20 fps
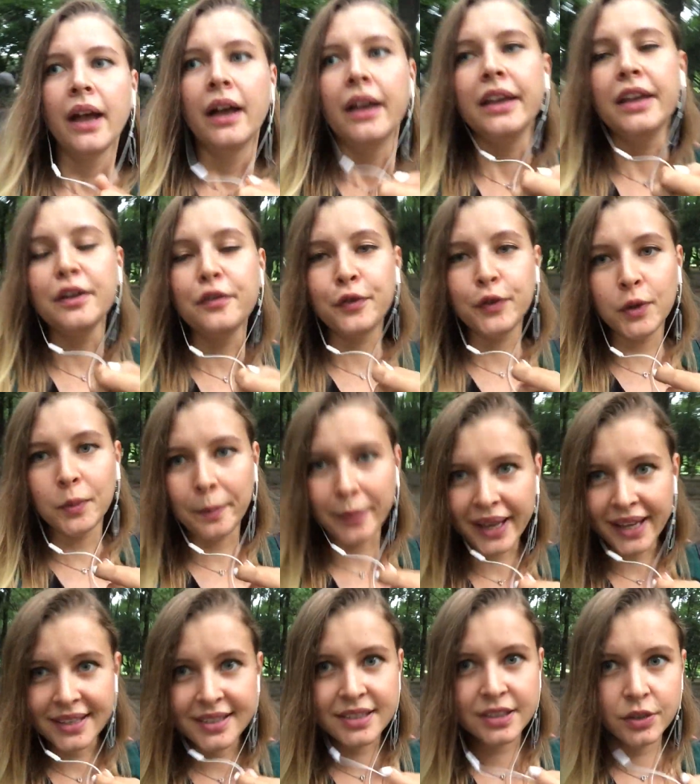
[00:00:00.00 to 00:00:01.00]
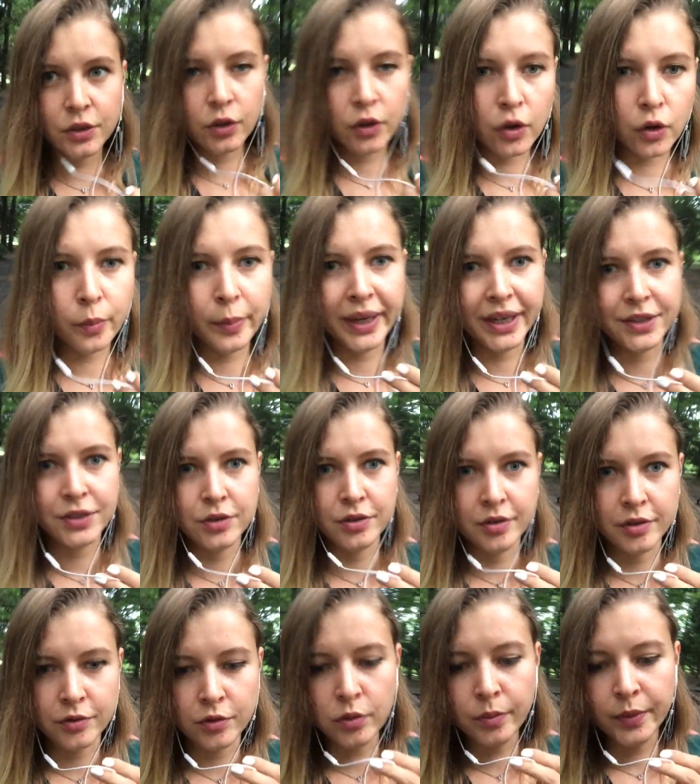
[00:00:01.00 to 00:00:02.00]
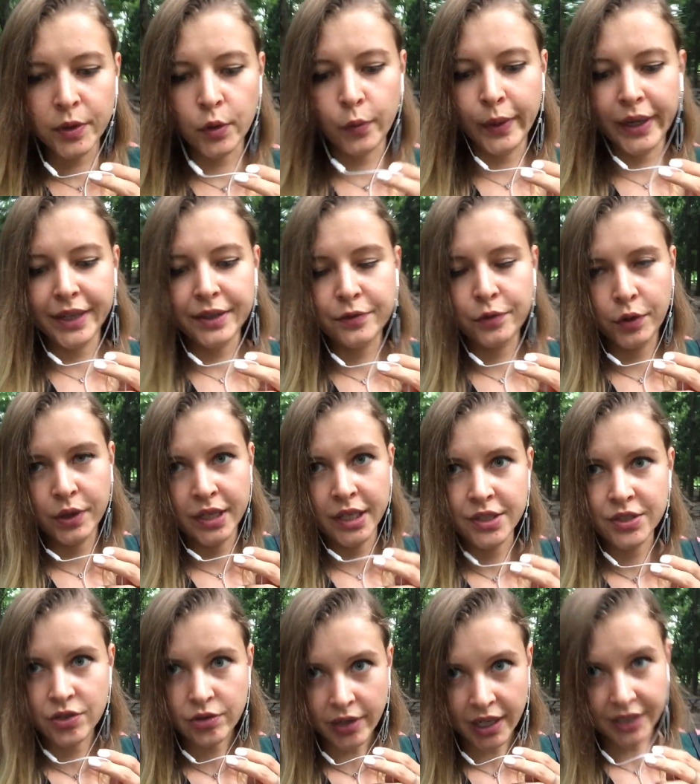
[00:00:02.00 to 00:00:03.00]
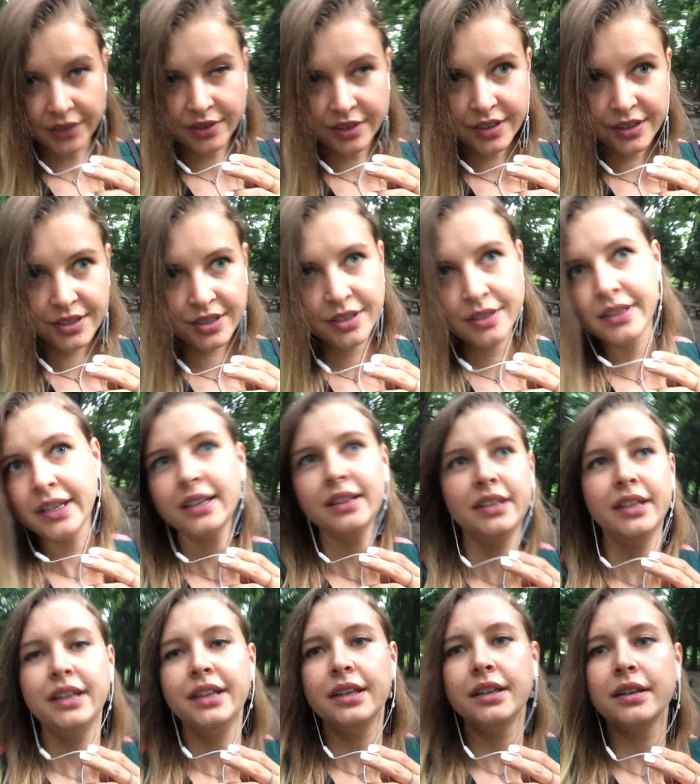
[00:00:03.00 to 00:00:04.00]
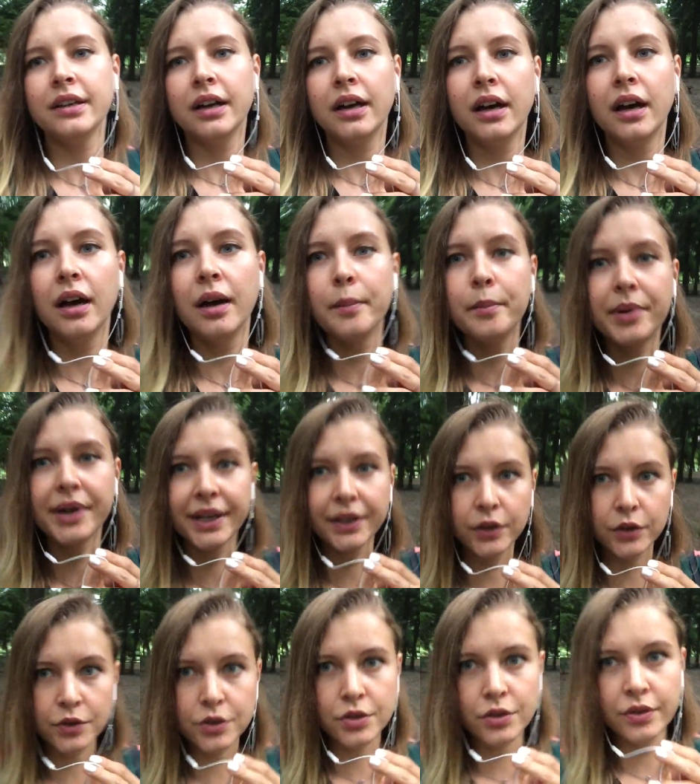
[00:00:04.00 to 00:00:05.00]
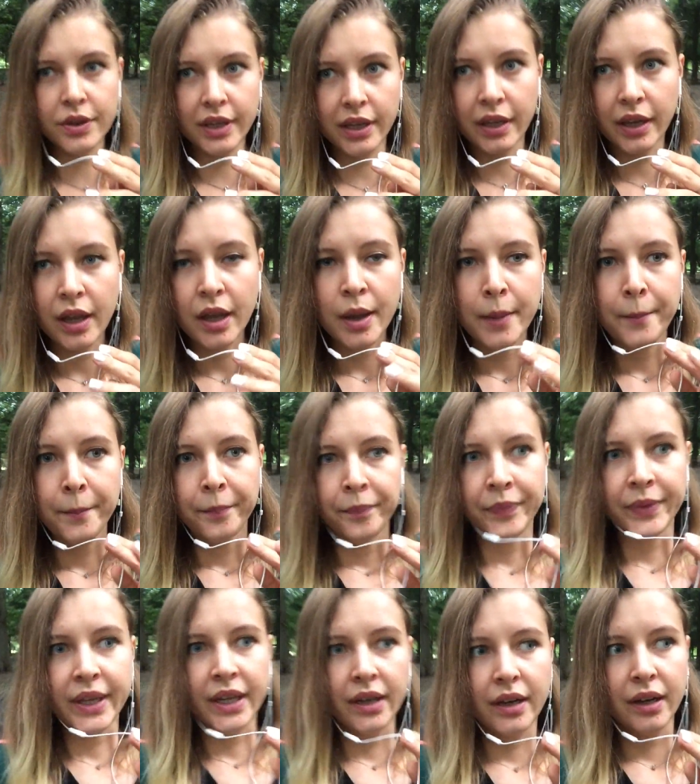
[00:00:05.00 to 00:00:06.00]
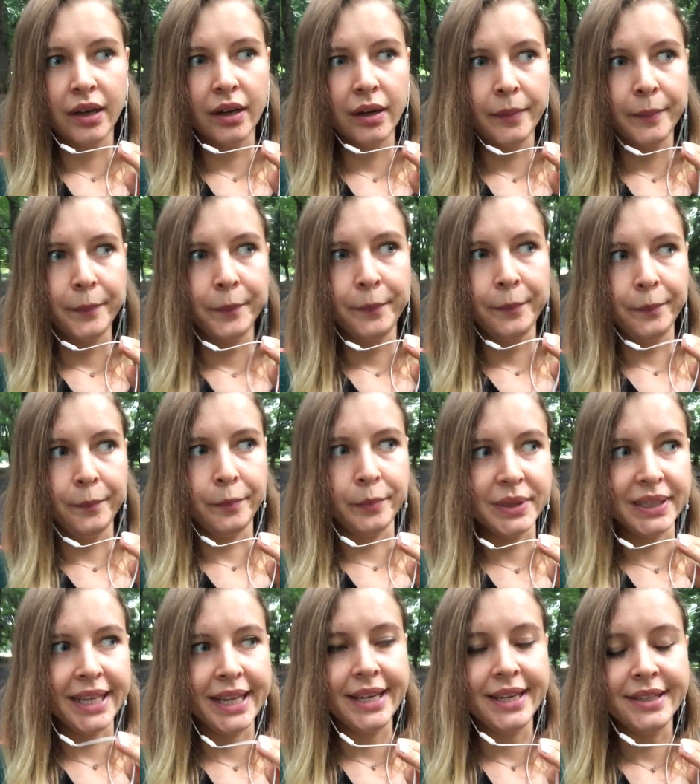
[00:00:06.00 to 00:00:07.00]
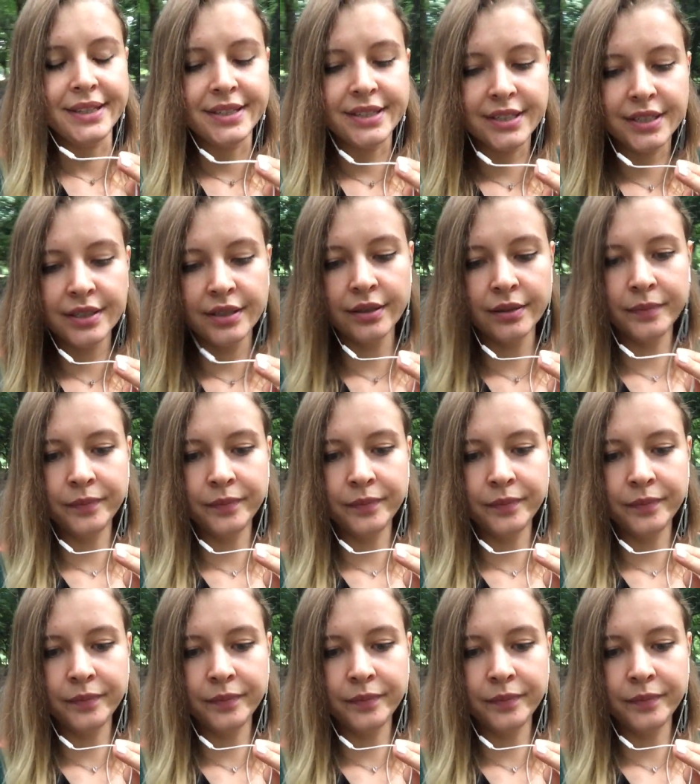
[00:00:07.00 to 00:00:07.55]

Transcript: If you pass, you go back to the room, you wait for the instructors, then they bring you to the place